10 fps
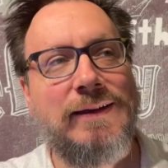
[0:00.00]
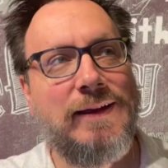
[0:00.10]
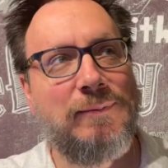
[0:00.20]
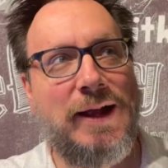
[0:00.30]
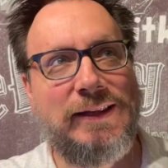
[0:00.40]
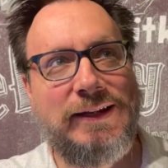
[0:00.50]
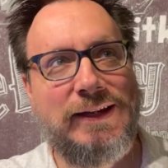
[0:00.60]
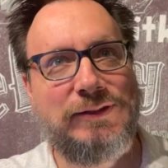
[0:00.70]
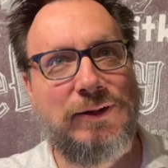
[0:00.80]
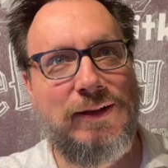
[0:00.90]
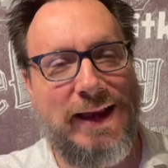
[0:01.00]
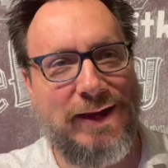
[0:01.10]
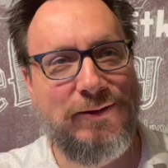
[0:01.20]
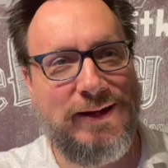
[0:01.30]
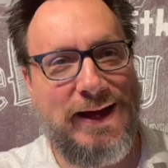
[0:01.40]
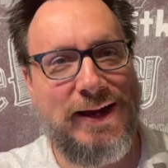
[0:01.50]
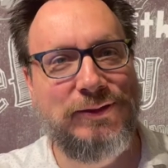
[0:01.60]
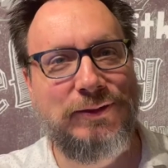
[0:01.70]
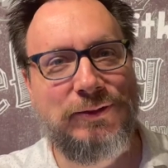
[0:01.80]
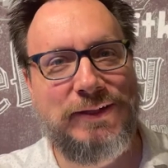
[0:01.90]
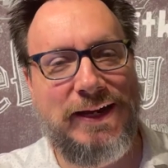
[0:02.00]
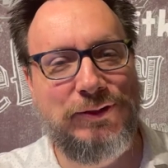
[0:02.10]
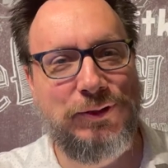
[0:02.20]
Molly gets all angry and has a little tantrum